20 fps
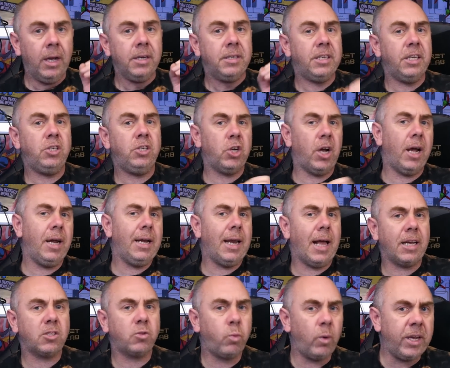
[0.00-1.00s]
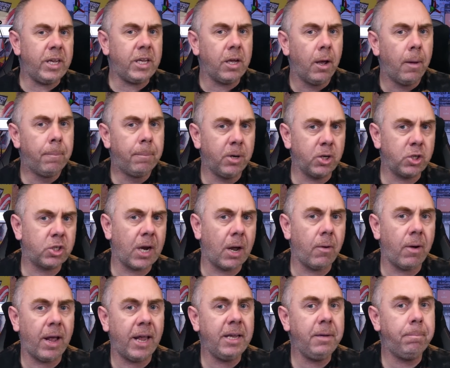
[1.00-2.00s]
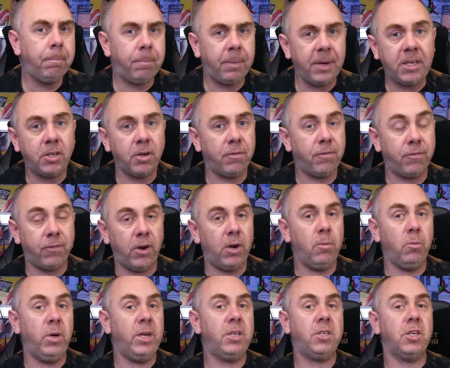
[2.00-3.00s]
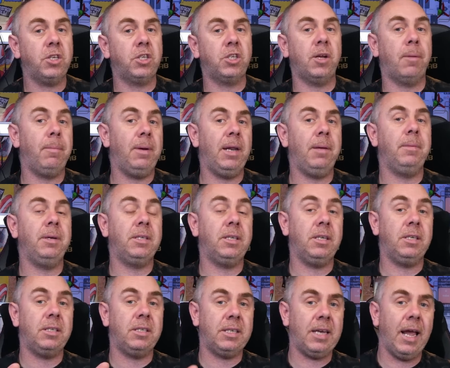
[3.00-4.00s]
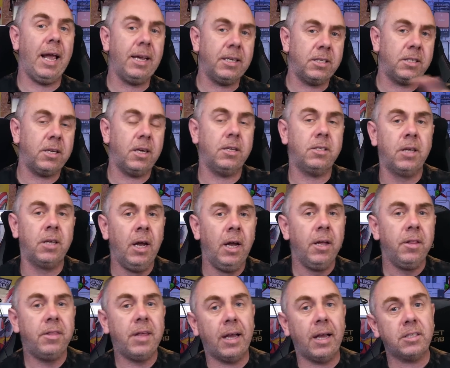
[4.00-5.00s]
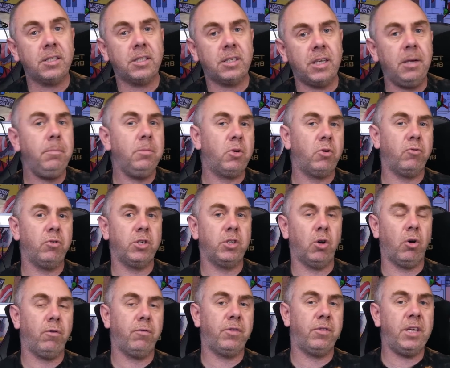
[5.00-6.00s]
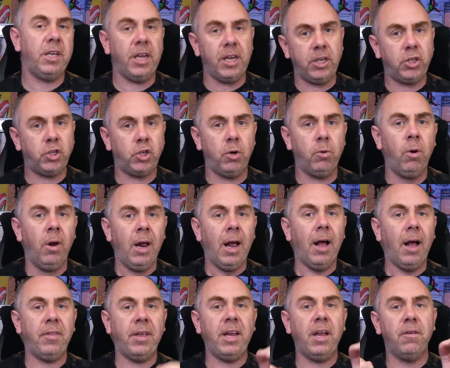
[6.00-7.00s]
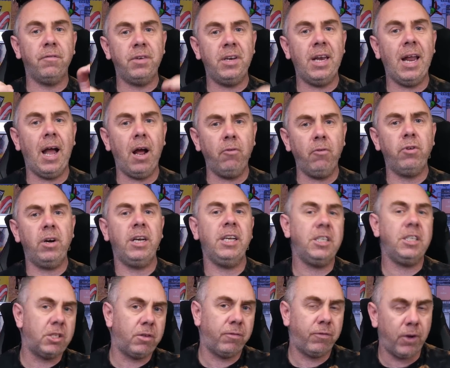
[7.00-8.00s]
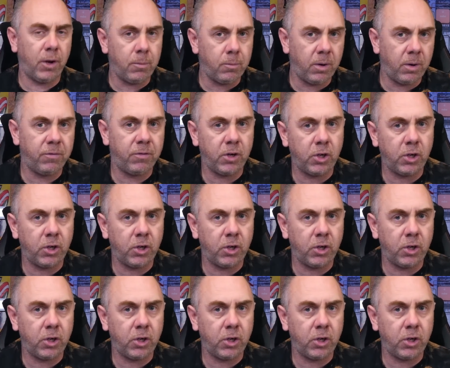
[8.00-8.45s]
DJI last week pushed out a beta firmware to some limited testers that seemed to resolve the issue, and they have now released firmware